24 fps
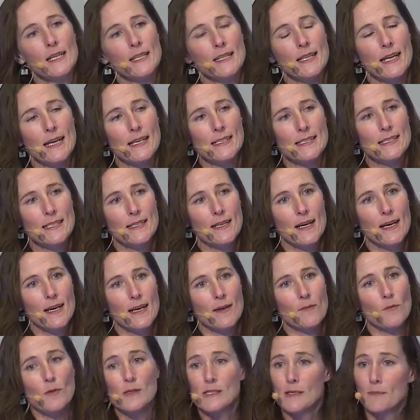that
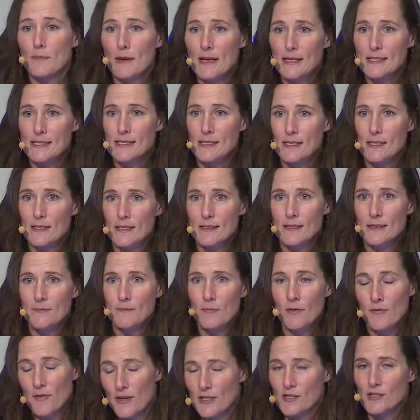was the best
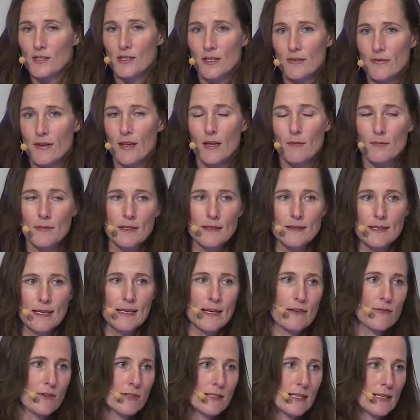professional development
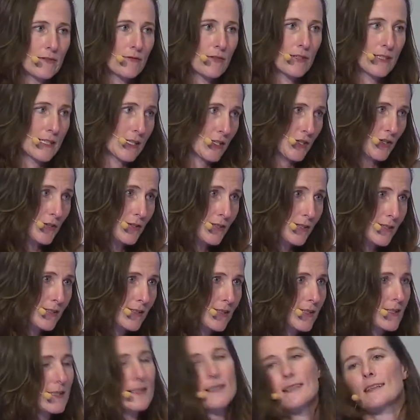they'd ever seen for teachers.
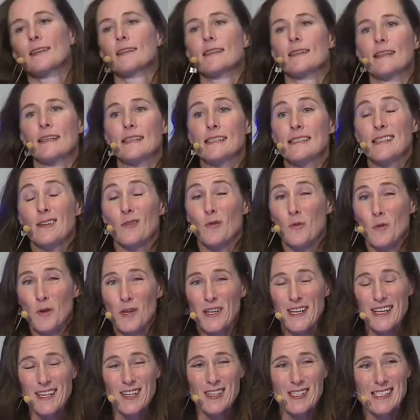They'd seen it
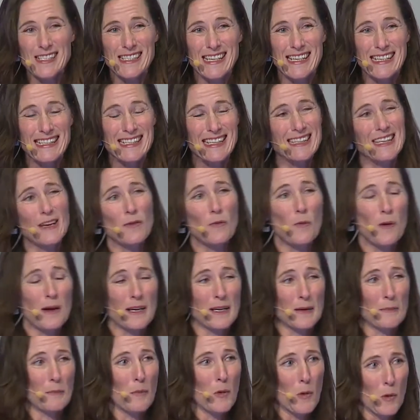work in our state, and they
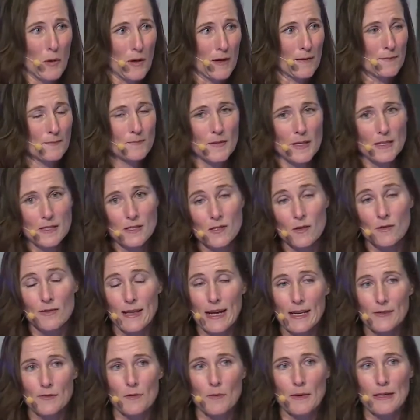wanted more. And so
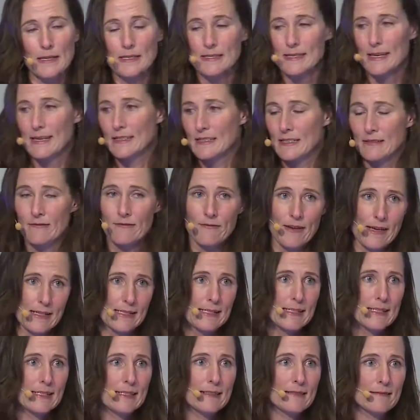that's what we decided to
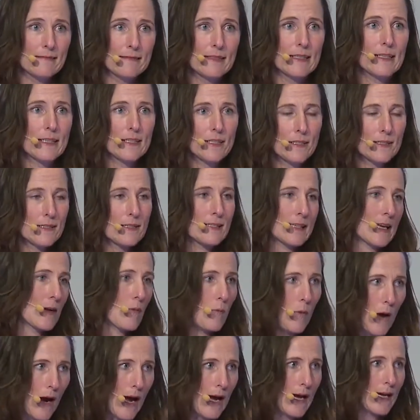invest in
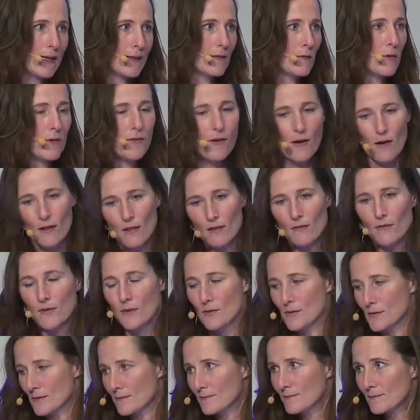statewide with all of
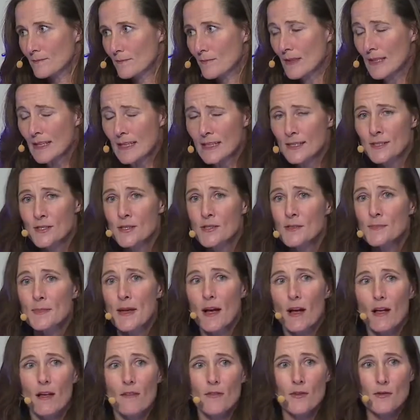those,
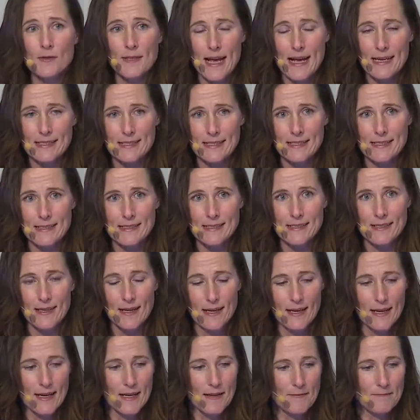all of those assets.
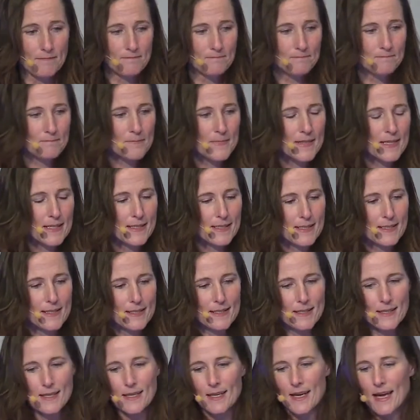
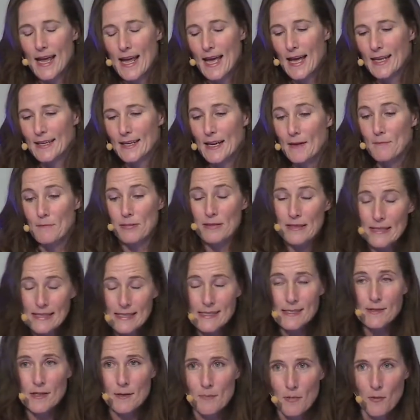And I'm
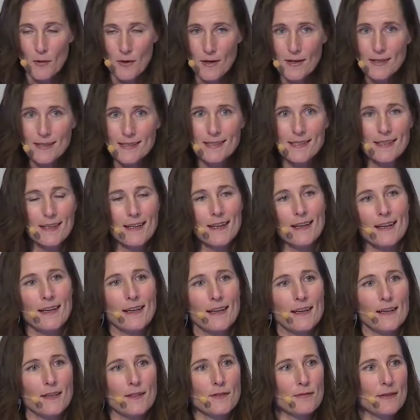pleased to report,
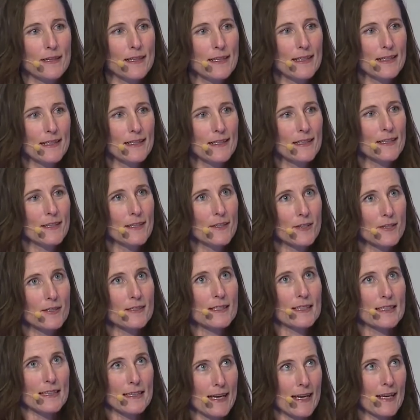3
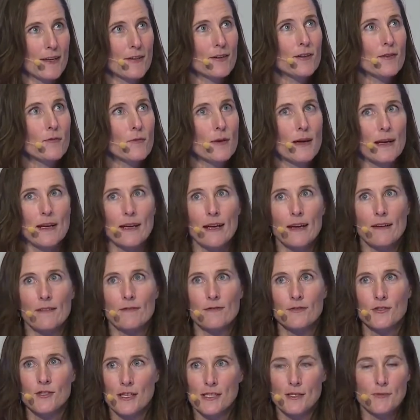years later, we
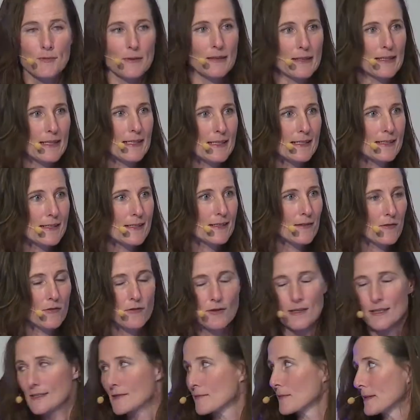have just released,
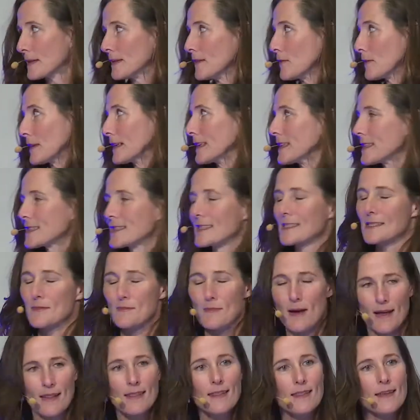or it's being released this
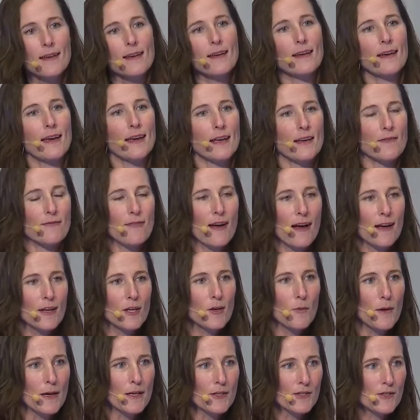month, an
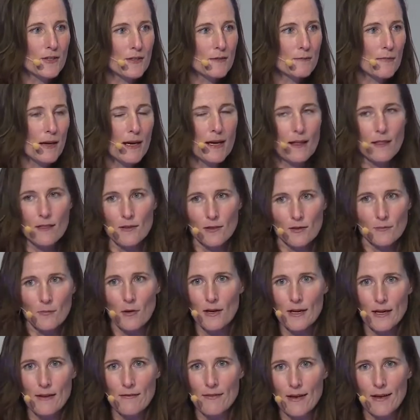evaluation by a
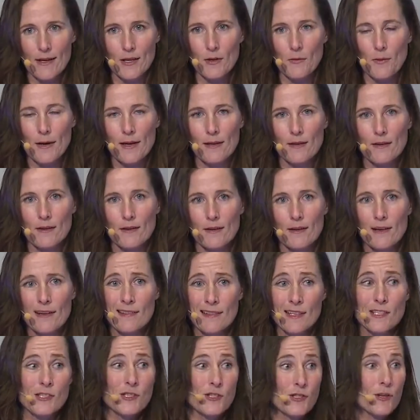third-party evaluator
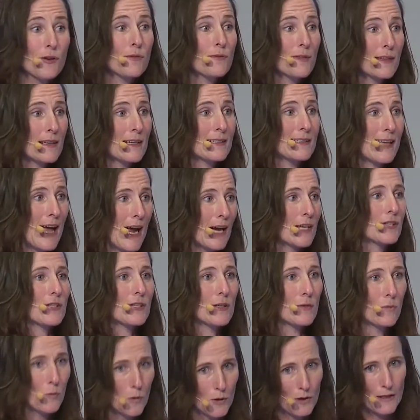that's shown that it's
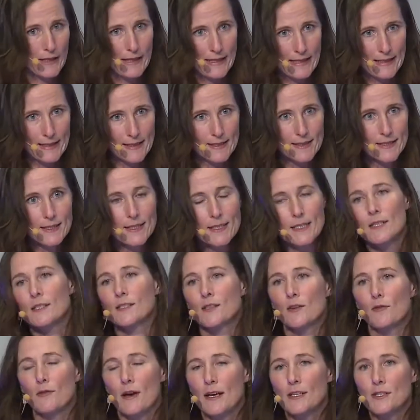actually working.
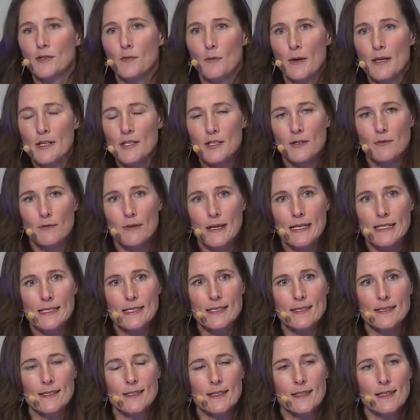So graduation
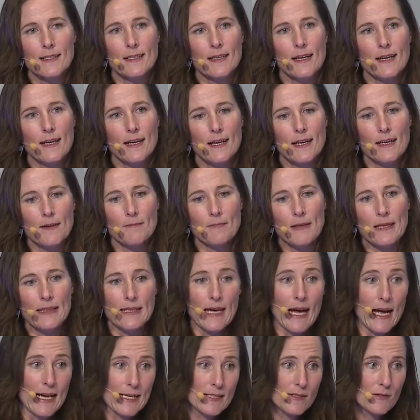rates in
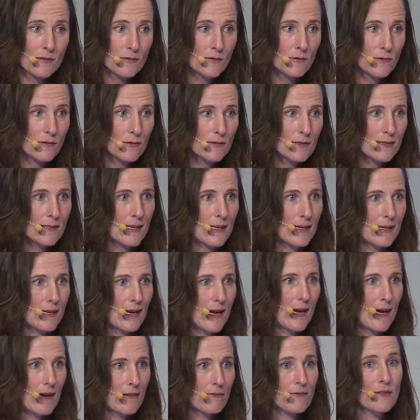the high schools that
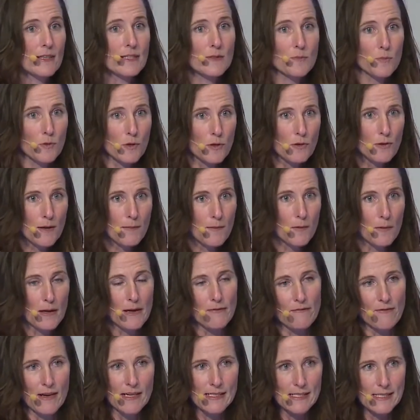have this program that we
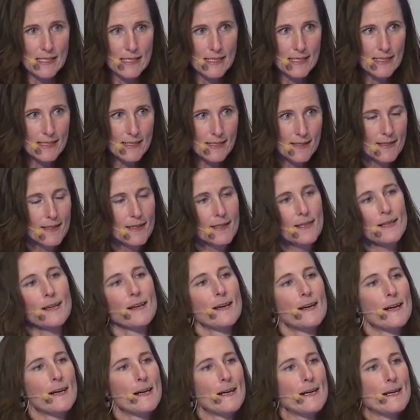invested in
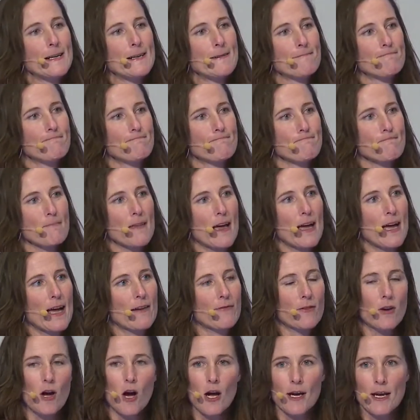
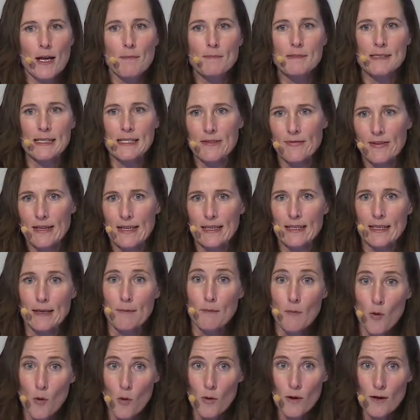have gone up significantly
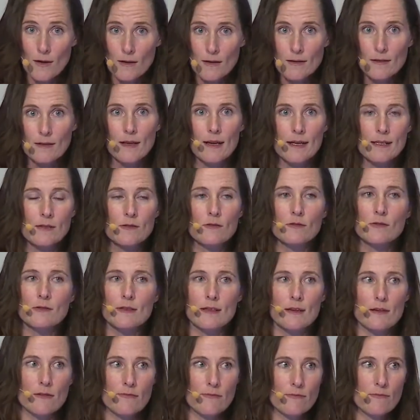more than high schools
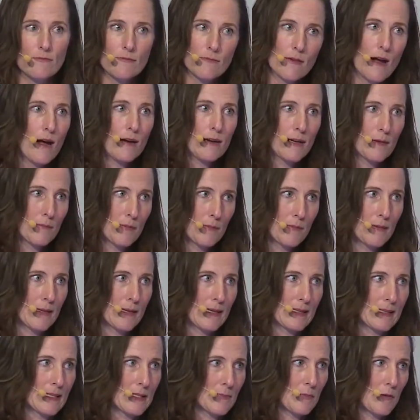that are not
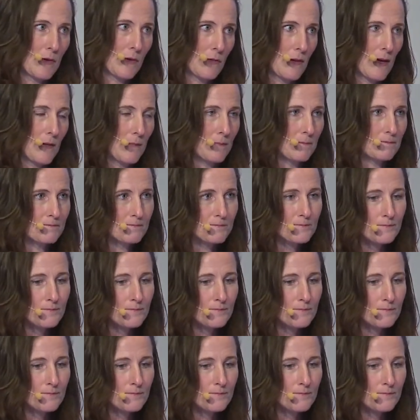implementing this program.